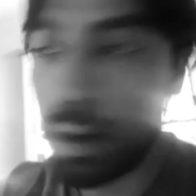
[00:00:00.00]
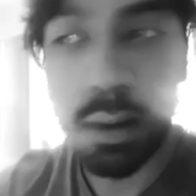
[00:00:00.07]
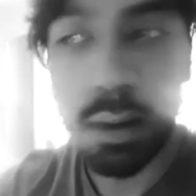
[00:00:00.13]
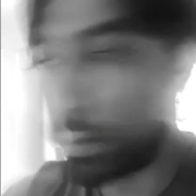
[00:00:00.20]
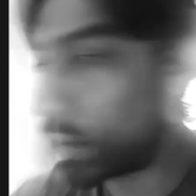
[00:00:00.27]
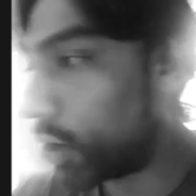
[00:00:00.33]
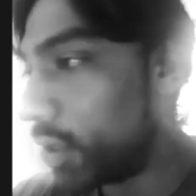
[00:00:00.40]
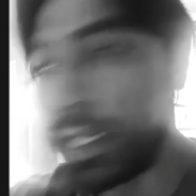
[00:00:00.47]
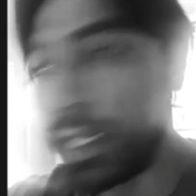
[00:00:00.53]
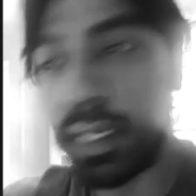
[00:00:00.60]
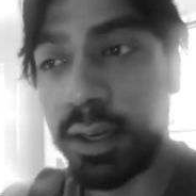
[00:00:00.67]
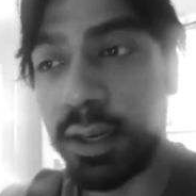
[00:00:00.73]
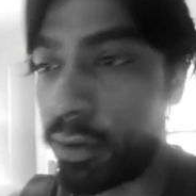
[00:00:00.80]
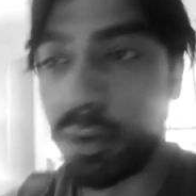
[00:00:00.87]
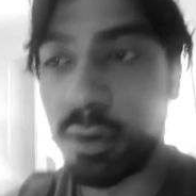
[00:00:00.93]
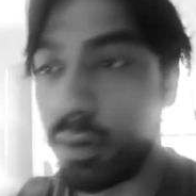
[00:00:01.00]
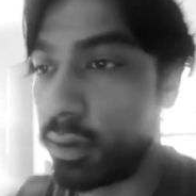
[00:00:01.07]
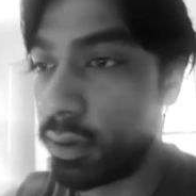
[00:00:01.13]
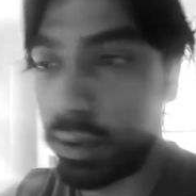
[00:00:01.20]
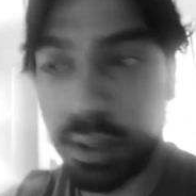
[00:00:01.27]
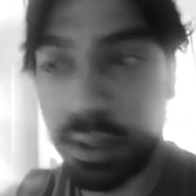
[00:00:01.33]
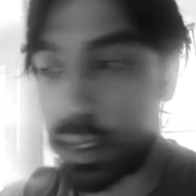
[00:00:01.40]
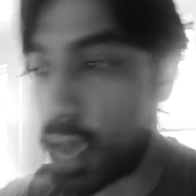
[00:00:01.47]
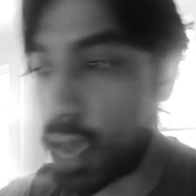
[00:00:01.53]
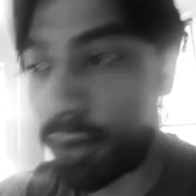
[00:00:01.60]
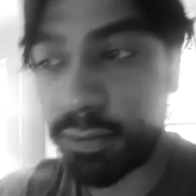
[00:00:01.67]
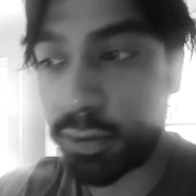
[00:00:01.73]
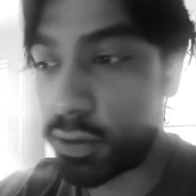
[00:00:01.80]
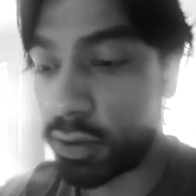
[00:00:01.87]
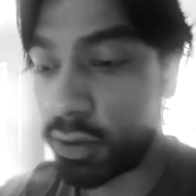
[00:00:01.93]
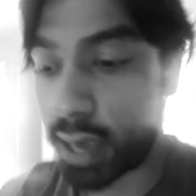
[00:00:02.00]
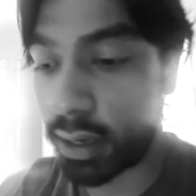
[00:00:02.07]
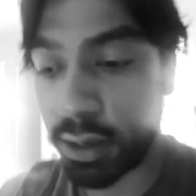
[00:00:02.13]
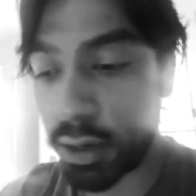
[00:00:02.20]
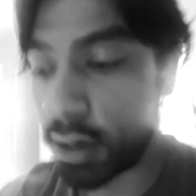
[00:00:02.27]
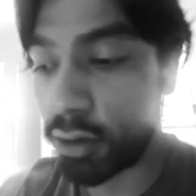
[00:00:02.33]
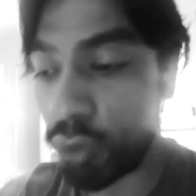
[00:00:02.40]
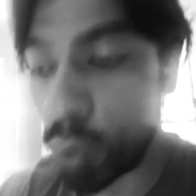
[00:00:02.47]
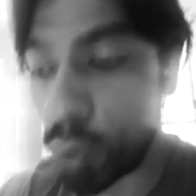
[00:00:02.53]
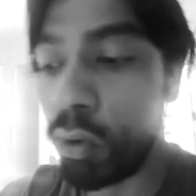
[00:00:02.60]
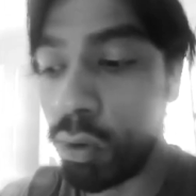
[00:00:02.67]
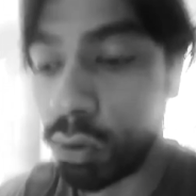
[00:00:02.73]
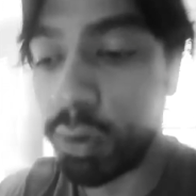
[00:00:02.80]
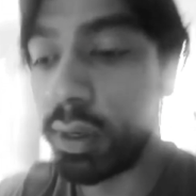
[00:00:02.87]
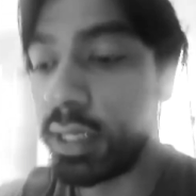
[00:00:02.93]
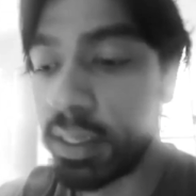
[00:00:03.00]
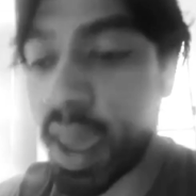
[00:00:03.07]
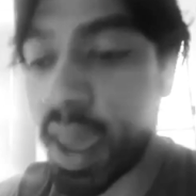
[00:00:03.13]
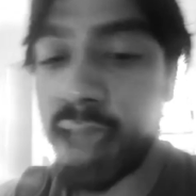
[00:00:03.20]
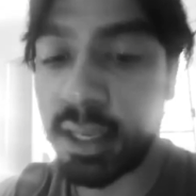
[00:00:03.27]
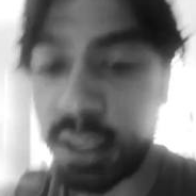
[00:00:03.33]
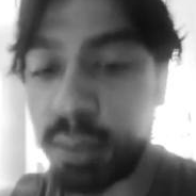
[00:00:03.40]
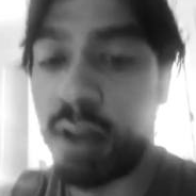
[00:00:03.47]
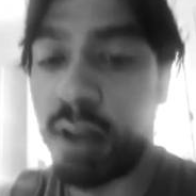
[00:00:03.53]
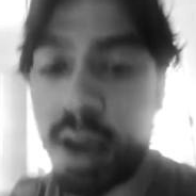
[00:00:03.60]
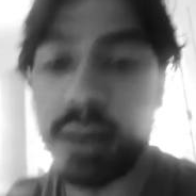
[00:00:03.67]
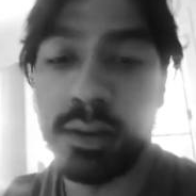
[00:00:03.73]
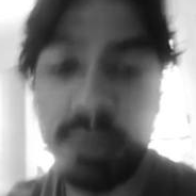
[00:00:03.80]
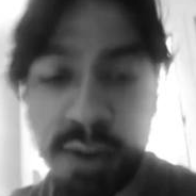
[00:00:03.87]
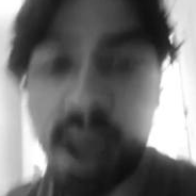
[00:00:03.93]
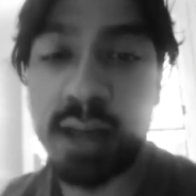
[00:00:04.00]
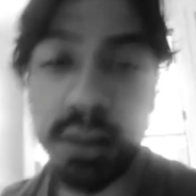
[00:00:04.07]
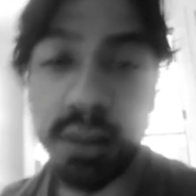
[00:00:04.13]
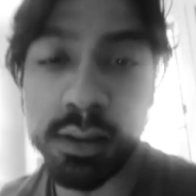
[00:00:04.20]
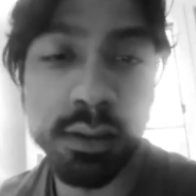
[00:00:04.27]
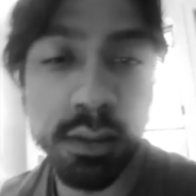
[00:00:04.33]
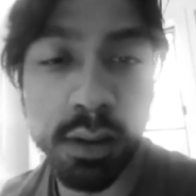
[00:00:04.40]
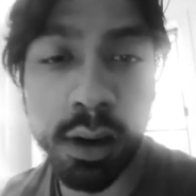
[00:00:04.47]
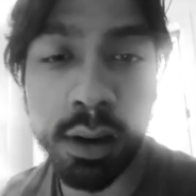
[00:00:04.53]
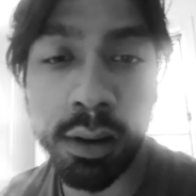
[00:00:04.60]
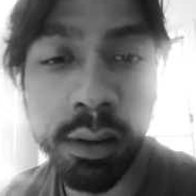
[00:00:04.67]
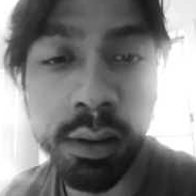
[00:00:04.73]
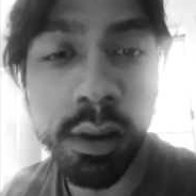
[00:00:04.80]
totally different stuff to, like, you know, normal demand supply factors. So,